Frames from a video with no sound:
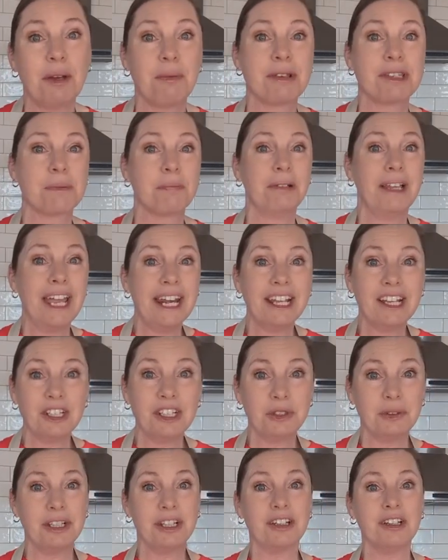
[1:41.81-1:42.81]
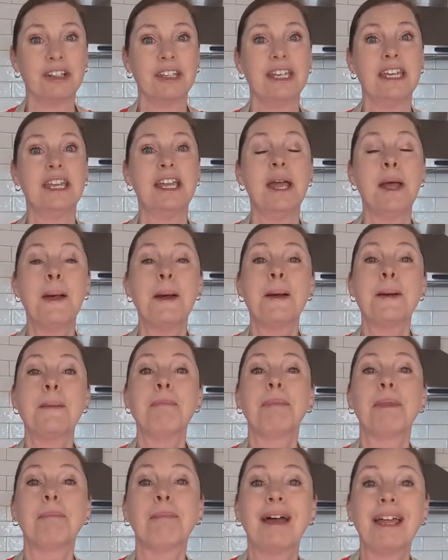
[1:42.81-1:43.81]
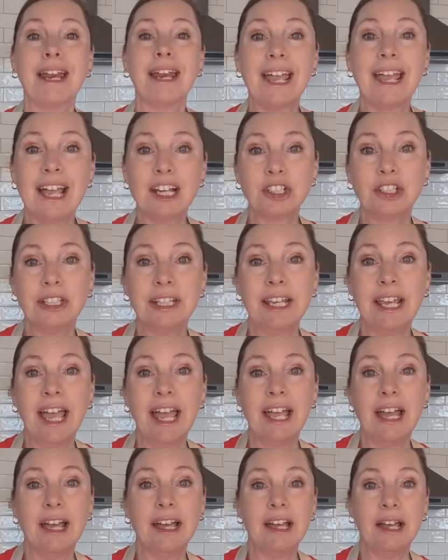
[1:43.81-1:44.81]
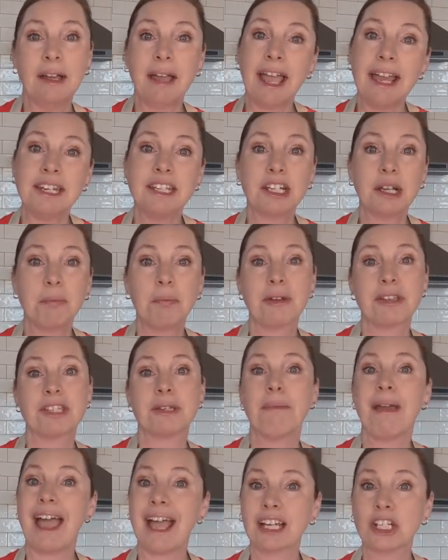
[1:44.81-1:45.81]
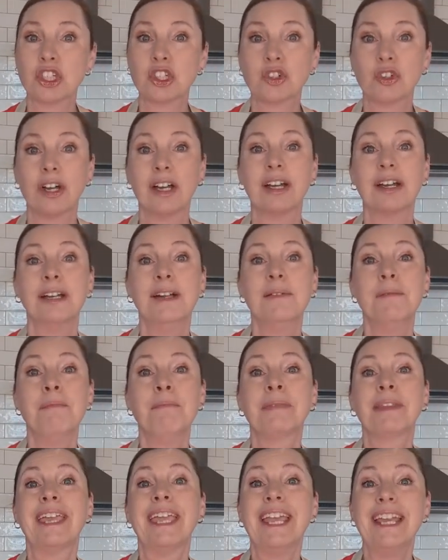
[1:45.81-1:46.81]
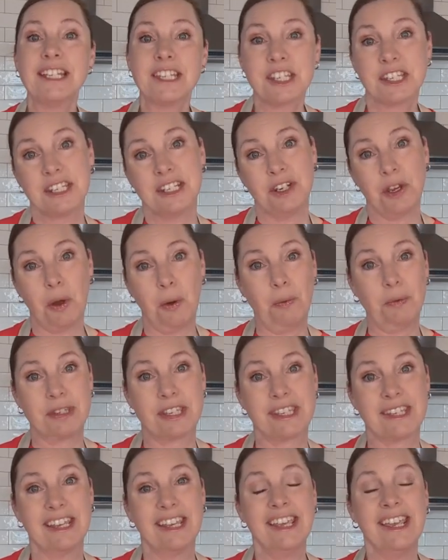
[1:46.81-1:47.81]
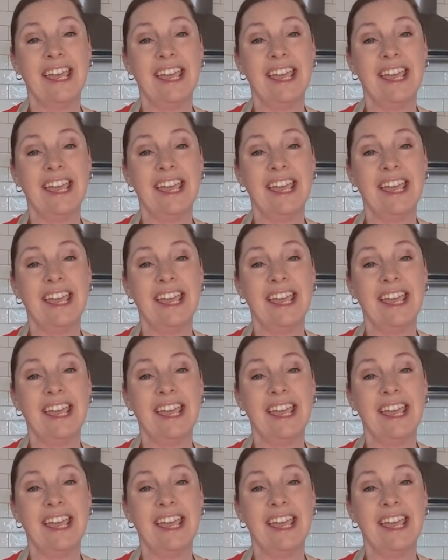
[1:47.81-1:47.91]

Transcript: I was planning on doing a cookie, but I actually ended up with some extra instant oats.